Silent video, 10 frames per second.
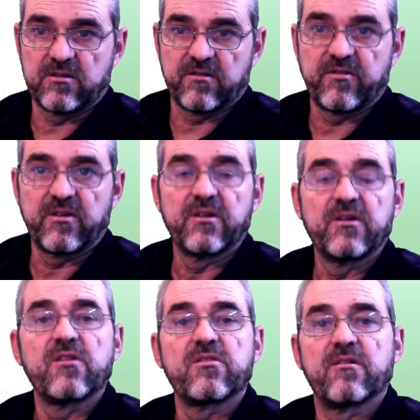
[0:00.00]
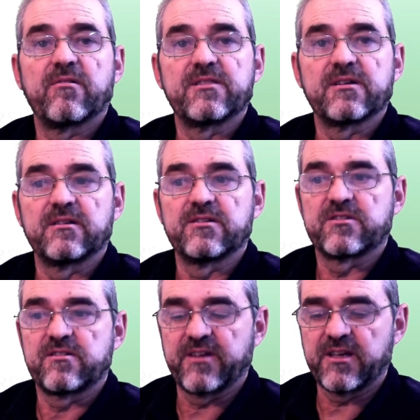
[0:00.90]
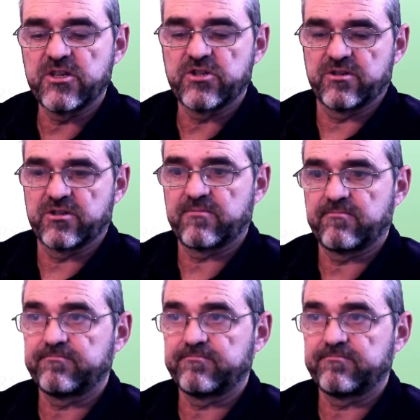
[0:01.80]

of theoretical justifications,